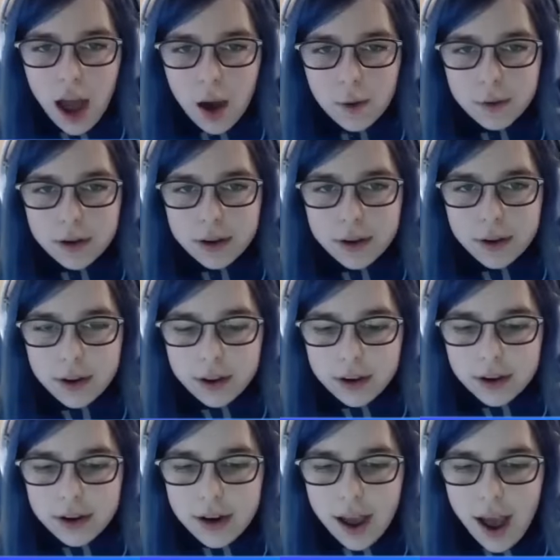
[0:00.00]
so close
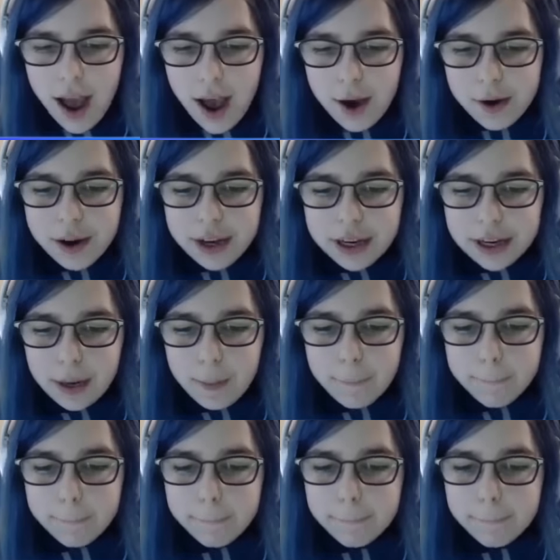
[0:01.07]
to the safe zone, but he killed me